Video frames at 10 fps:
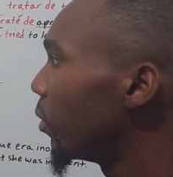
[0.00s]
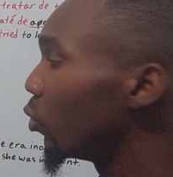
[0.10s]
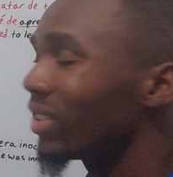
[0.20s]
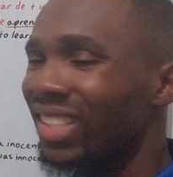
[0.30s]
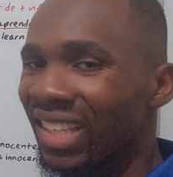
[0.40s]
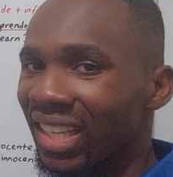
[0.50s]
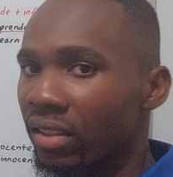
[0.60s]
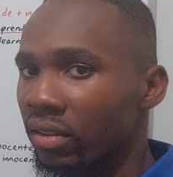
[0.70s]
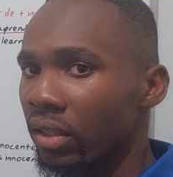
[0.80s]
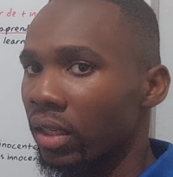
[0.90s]
about
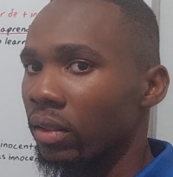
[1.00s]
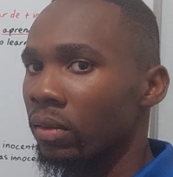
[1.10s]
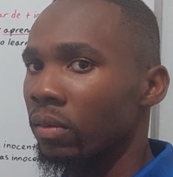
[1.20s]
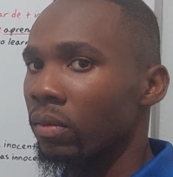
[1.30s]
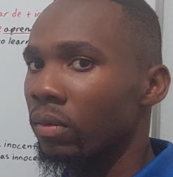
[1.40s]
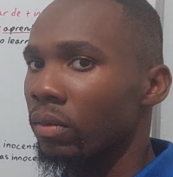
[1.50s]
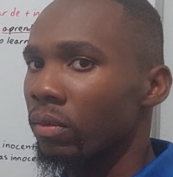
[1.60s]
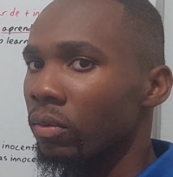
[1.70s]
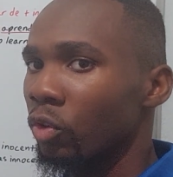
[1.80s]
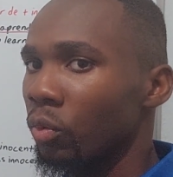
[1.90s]
tasting.
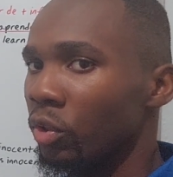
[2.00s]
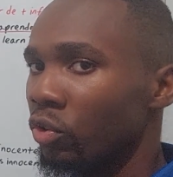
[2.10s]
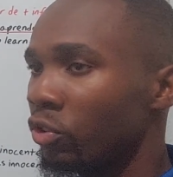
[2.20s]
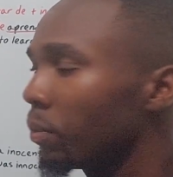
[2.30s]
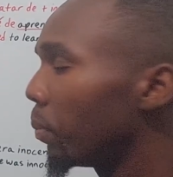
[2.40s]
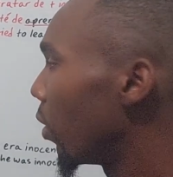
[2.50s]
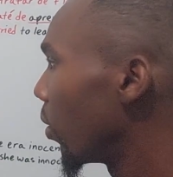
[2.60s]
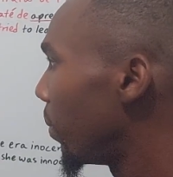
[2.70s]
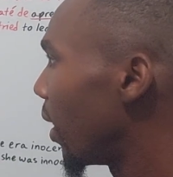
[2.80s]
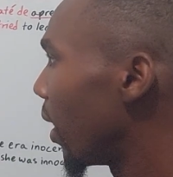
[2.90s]
So we use
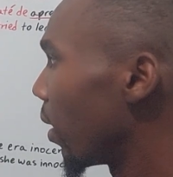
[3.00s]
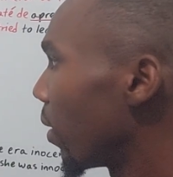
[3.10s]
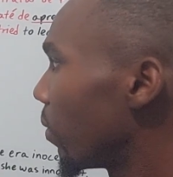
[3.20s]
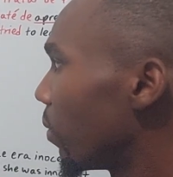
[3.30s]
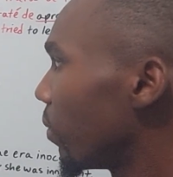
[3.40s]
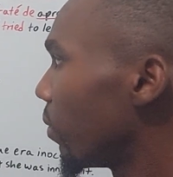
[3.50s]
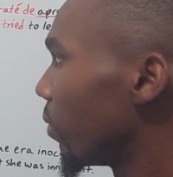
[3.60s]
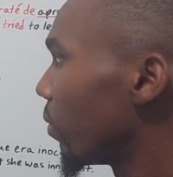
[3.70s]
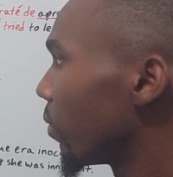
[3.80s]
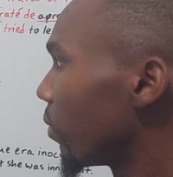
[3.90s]
probar.
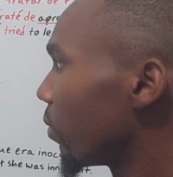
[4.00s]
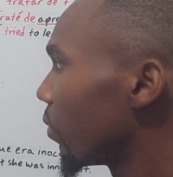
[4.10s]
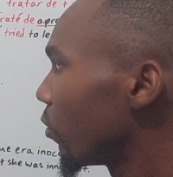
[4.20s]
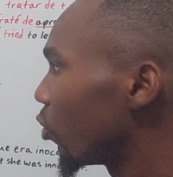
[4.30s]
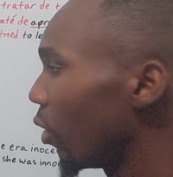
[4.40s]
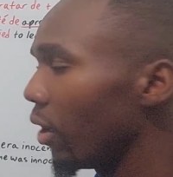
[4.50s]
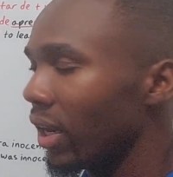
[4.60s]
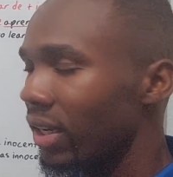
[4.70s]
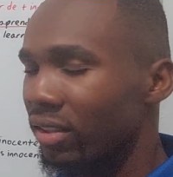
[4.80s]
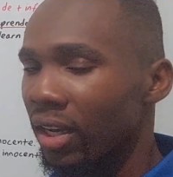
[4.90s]
So at
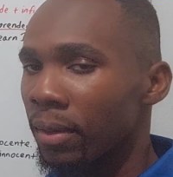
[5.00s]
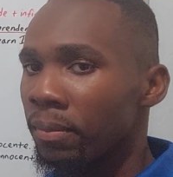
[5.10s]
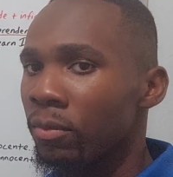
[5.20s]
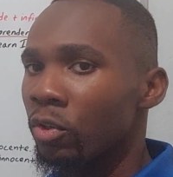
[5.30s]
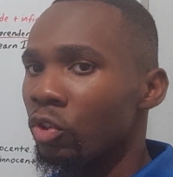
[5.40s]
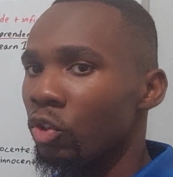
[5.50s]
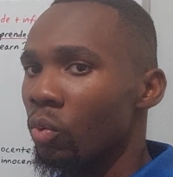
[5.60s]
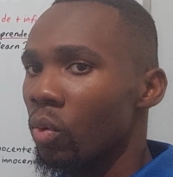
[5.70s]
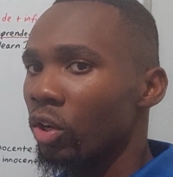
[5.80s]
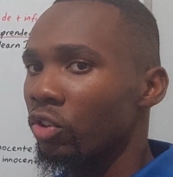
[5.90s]
any time you
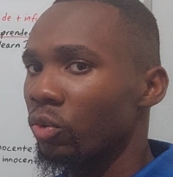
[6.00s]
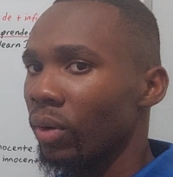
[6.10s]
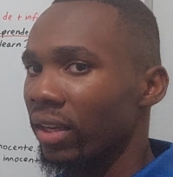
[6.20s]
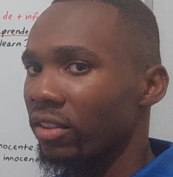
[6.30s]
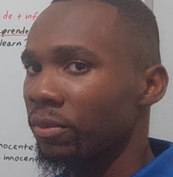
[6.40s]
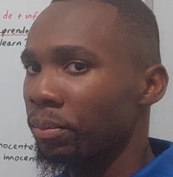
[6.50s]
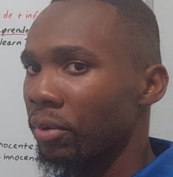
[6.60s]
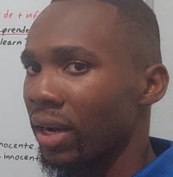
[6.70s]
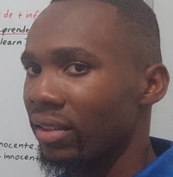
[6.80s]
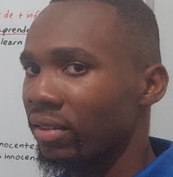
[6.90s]
want to
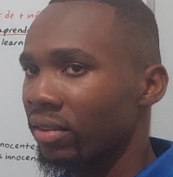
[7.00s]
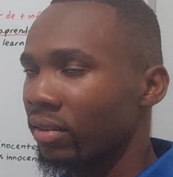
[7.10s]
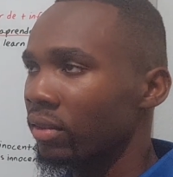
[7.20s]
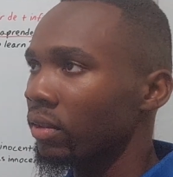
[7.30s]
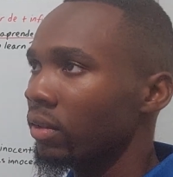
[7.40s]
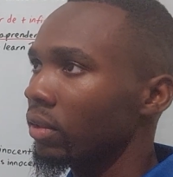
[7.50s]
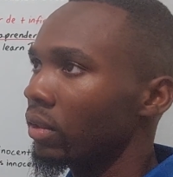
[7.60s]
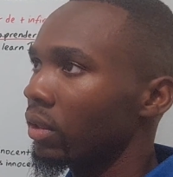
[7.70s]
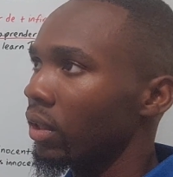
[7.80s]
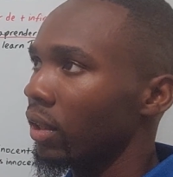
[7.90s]
express
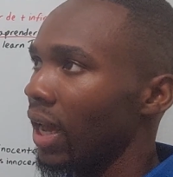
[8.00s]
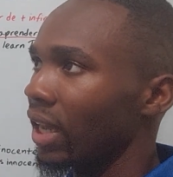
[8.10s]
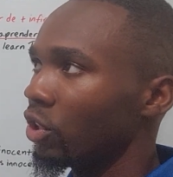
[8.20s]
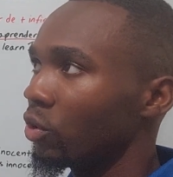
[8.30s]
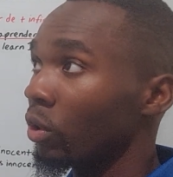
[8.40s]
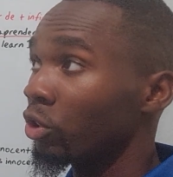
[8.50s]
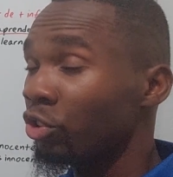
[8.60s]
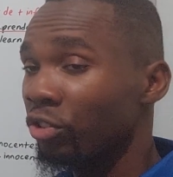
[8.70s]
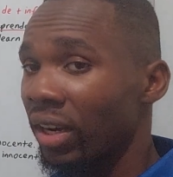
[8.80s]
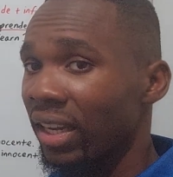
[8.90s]
that you are
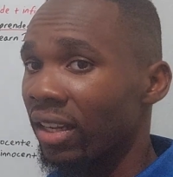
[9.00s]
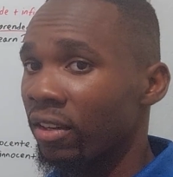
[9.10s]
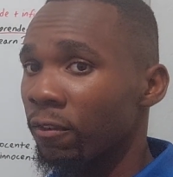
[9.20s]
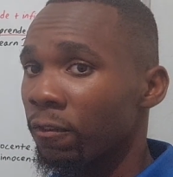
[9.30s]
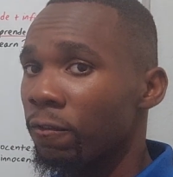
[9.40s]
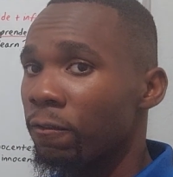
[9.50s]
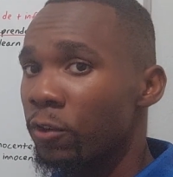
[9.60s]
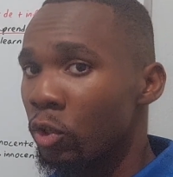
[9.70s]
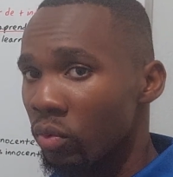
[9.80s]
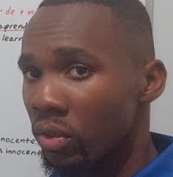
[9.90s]
trying
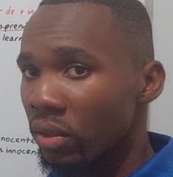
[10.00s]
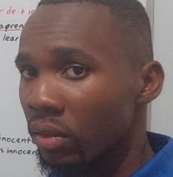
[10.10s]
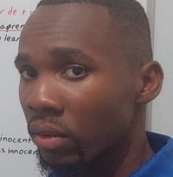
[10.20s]
food